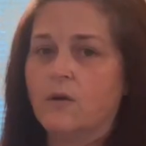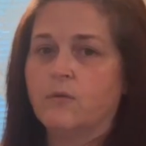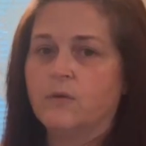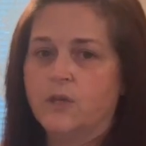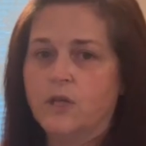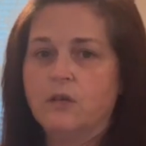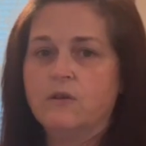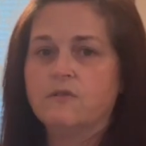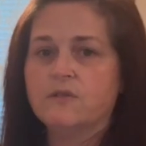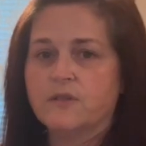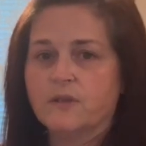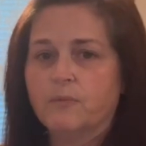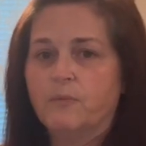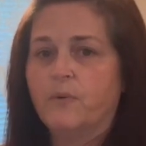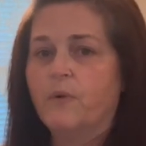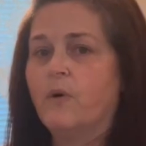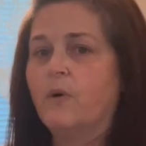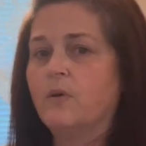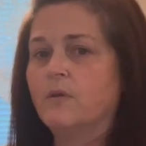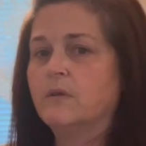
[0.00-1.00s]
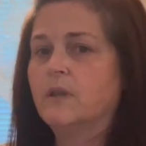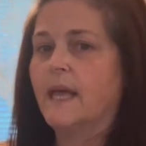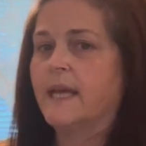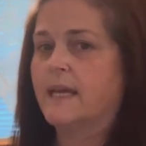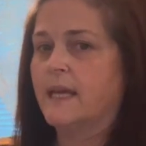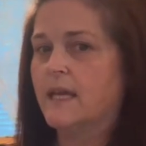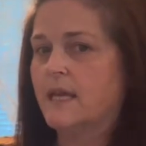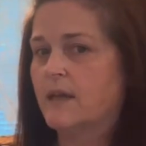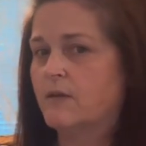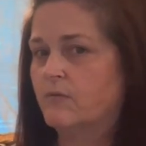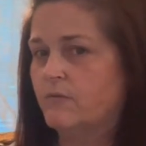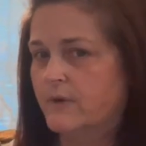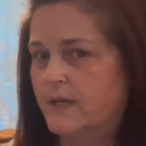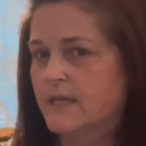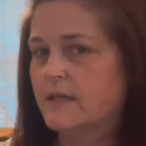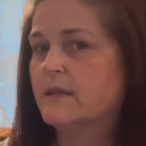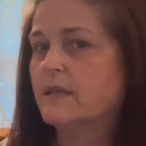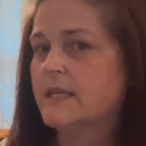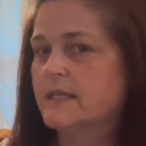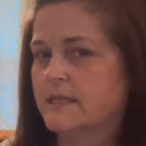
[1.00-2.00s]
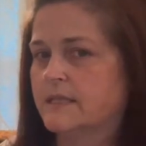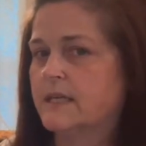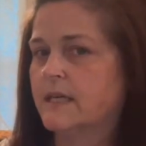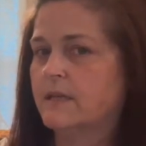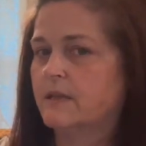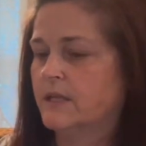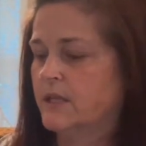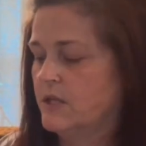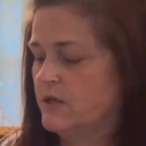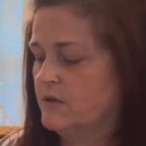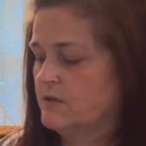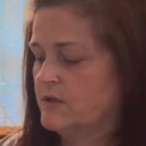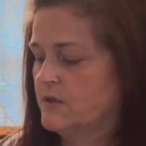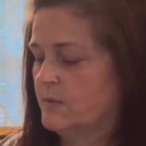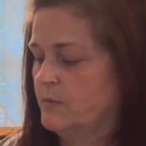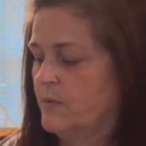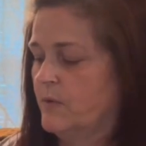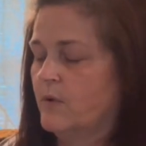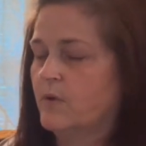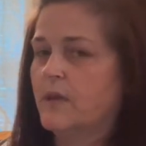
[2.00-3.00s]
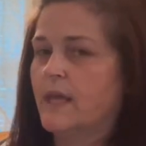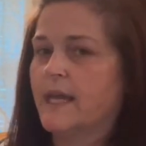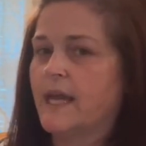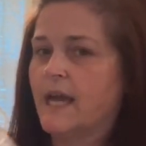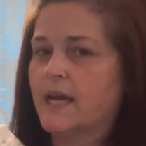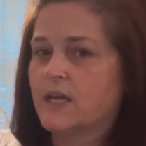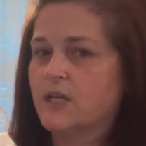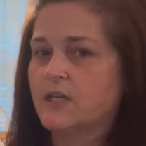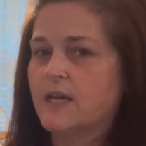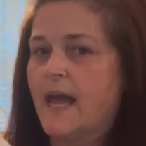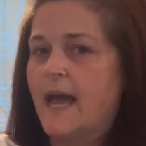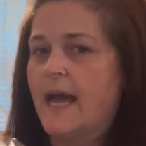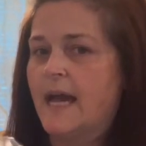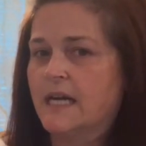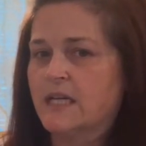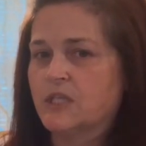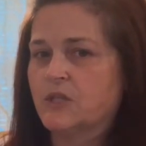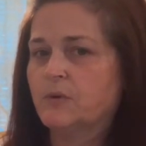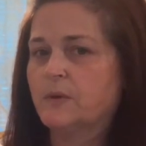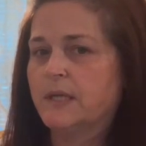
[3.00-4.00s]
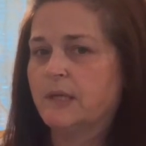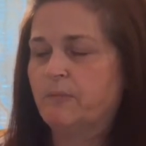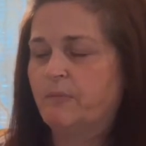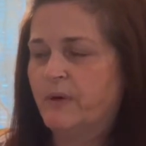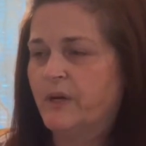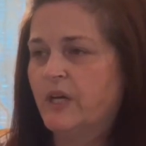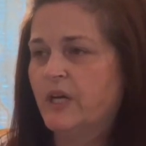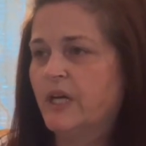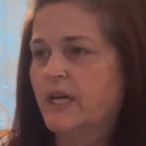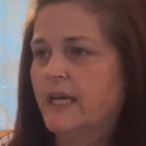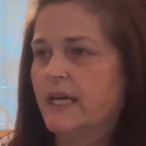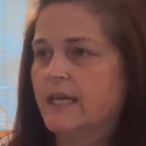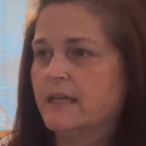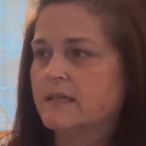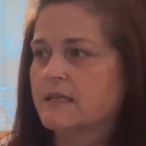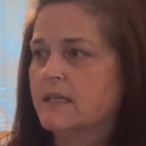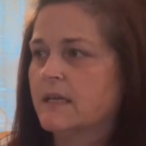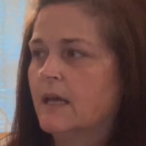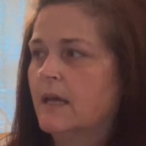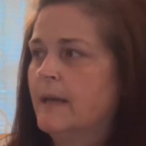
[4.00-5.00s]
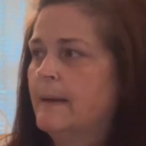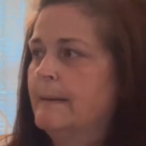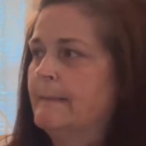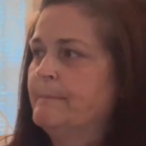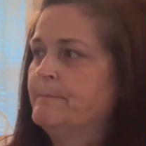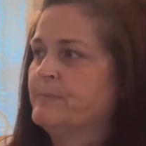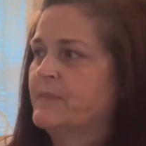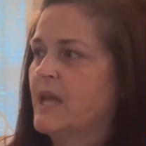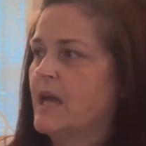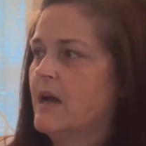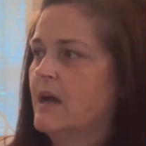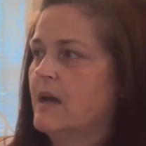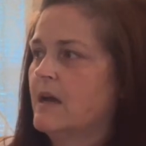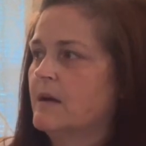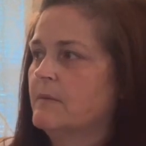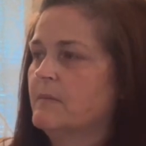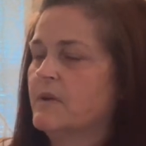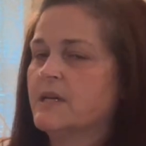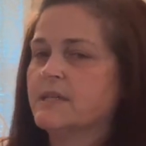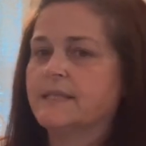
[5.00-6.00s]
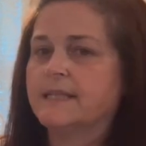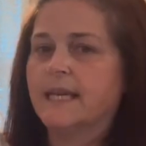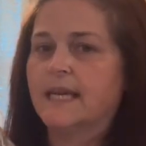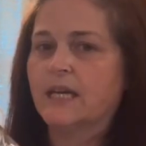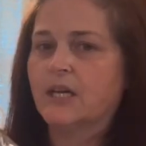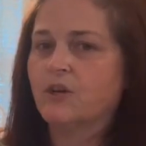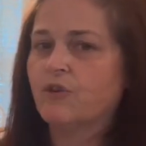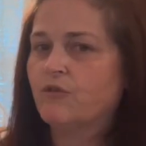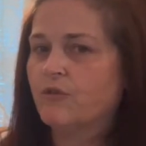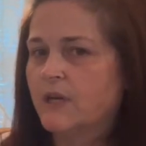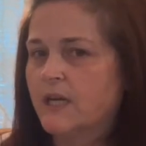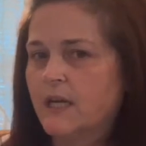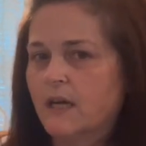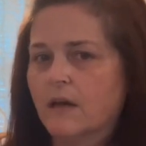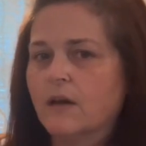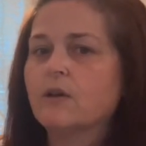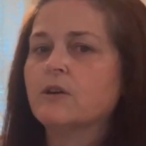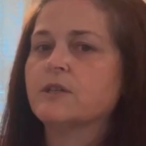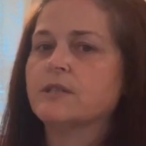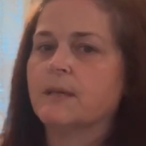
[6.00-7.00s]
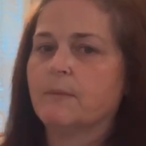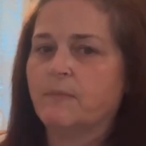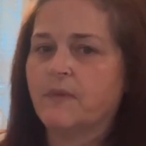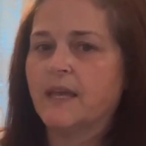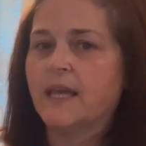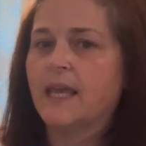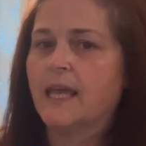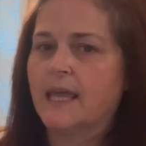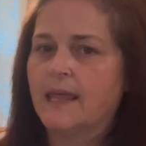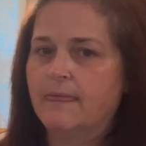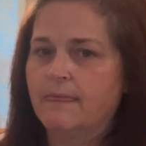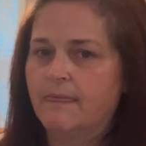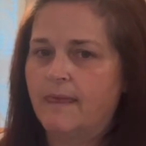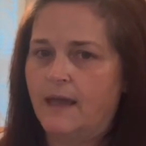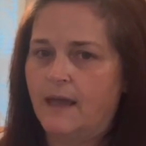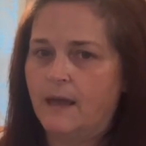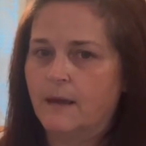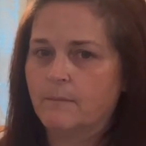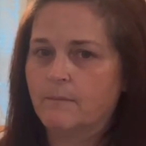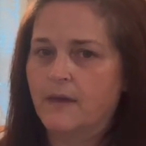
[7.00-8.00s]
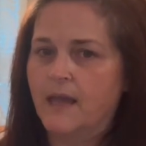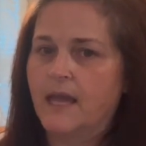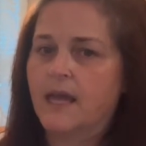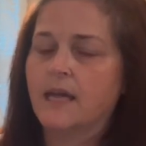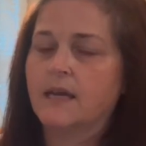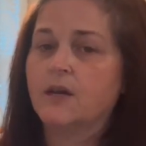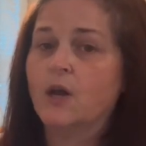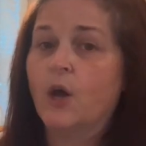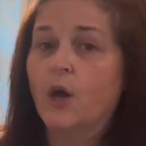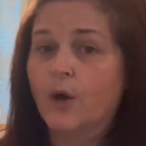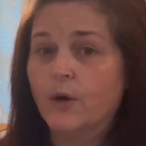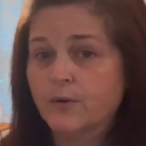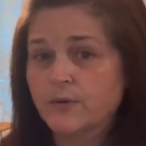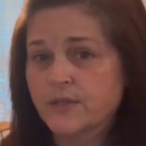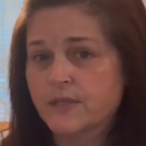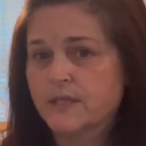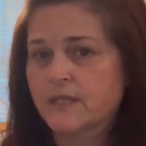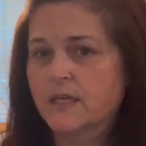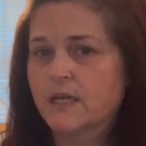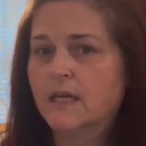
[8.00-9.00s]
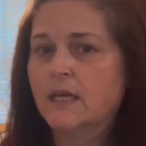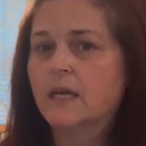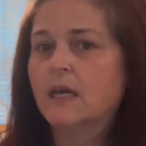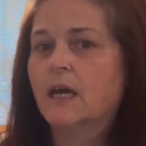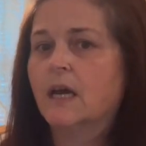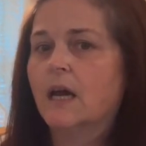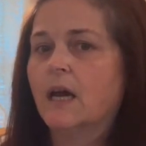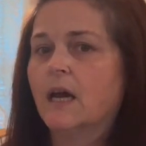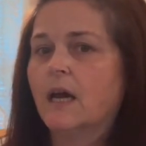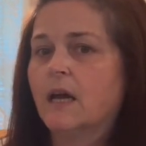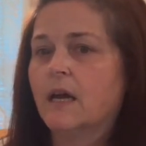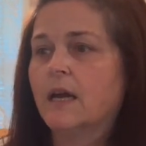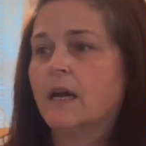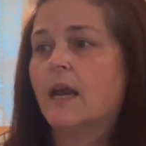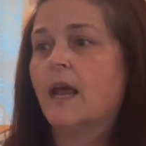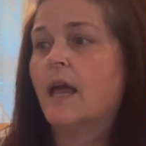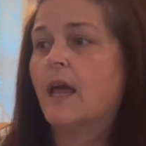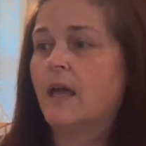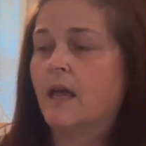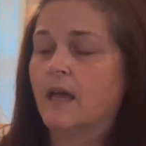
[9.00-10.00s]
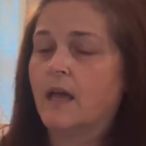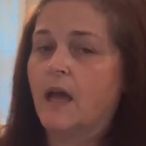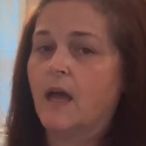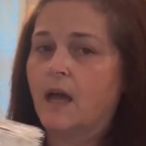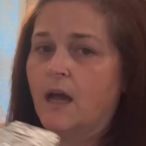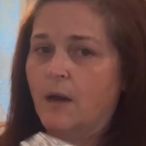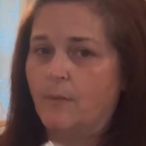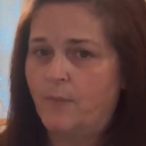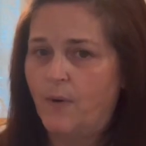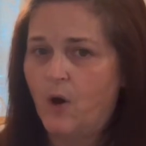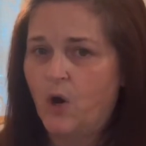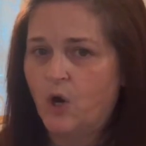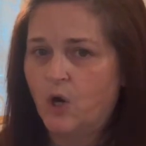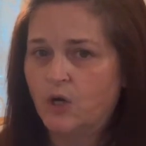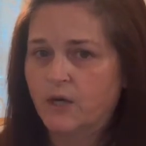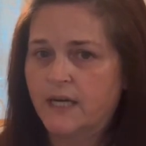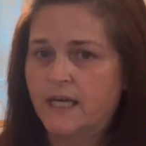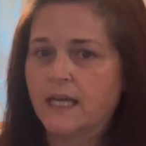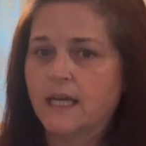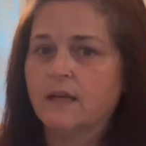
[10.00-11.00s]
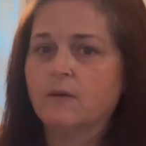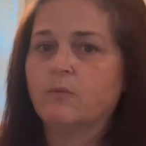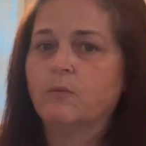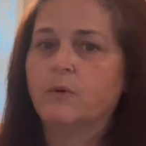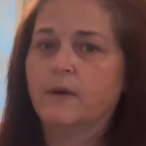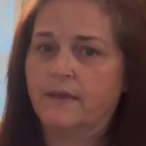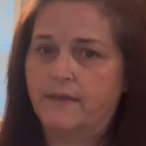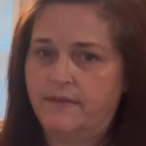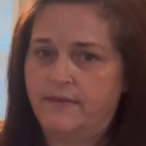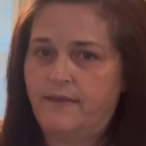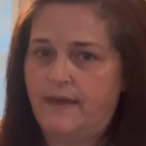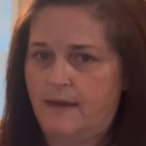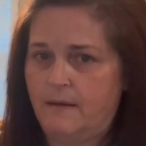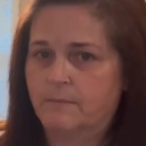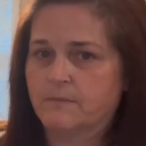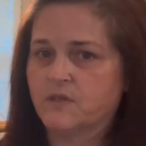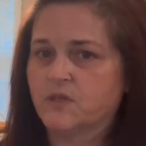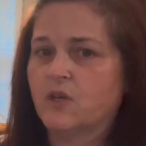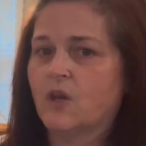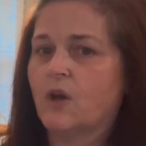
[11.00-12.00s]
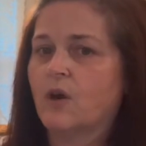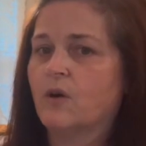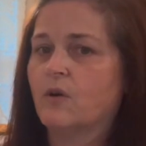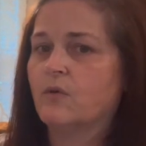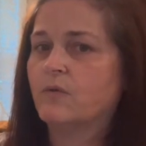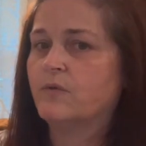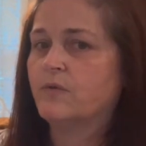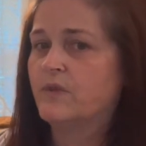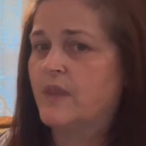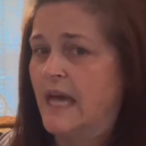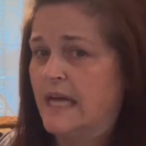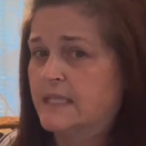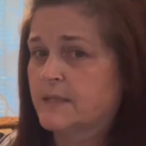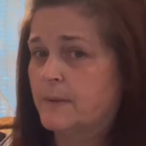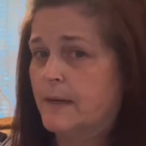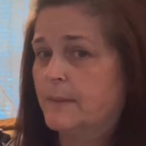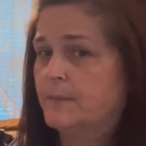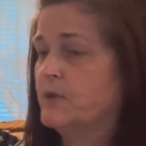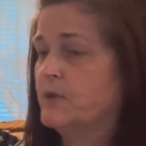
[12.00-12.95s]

usable, like realistically usable. Like I could actually put a sangria or something in them and host a party with them. So that's what I'm